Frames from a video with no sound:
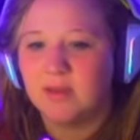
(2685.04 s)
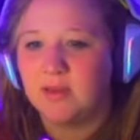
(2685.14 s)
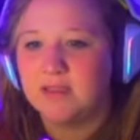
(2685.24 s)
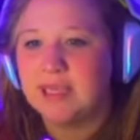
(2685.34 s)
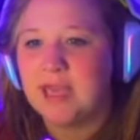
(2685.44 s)

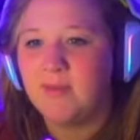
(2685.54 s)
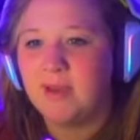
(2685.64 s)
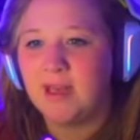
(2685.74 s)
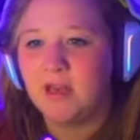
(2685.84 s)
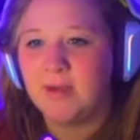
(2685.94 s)

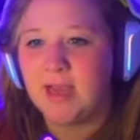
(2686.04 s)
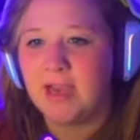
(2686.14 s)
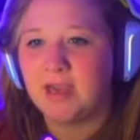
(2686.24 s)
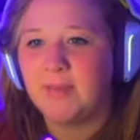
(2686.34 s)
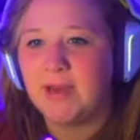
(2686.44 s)
Simon, you're
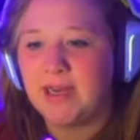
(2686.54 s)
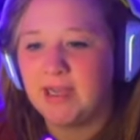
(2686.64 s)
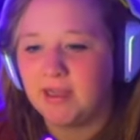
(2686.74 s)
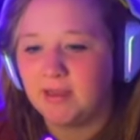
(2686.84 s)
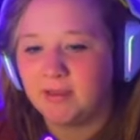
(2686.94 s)
back,
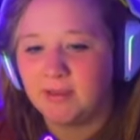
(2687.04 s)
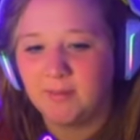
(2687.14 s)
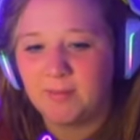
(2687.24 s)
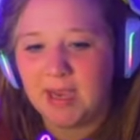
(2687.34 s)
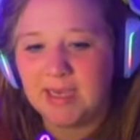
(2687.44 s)
buddy.
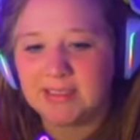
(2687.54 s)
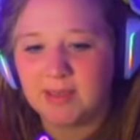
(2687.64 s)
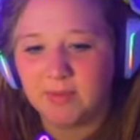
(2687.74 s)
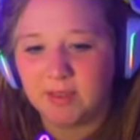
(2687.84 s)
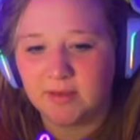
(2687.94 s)
Buy
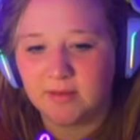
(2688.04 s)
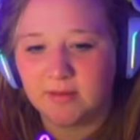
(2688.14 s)
something.